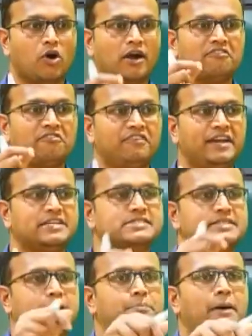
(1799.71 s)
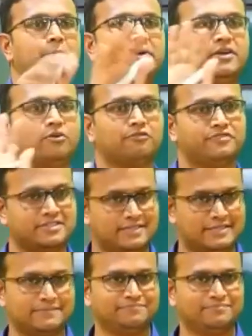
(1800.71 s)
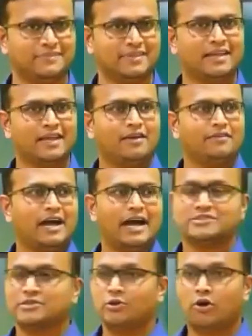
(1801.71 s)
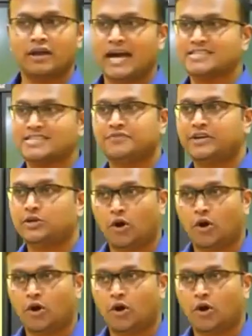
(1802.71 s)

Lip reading: confidence in public offices. As long as we